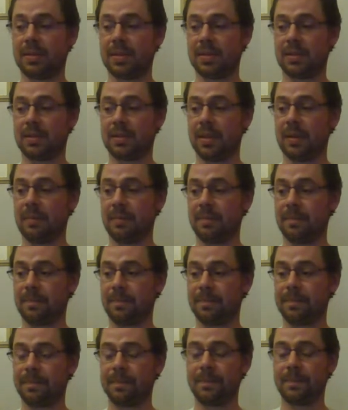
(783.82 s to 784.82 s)
just
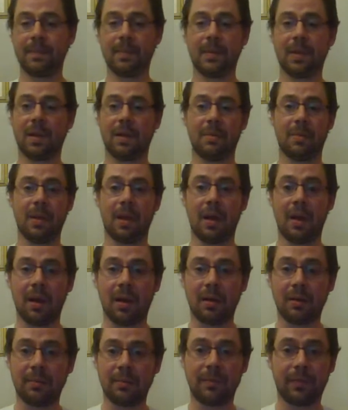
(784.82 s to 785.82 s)
going to be
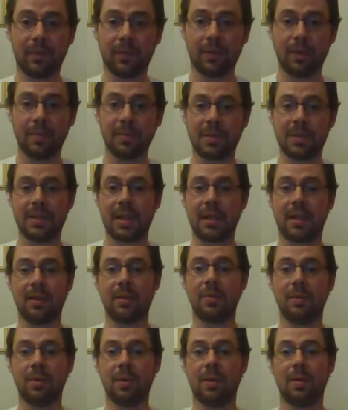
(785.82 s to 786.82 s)
hard for him to take it
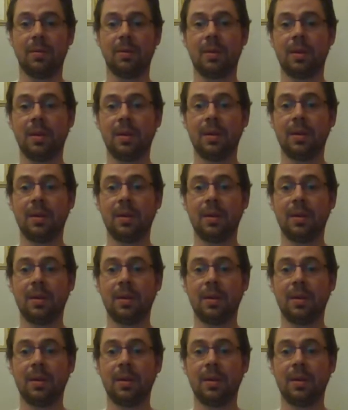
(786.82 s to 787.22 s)
all on,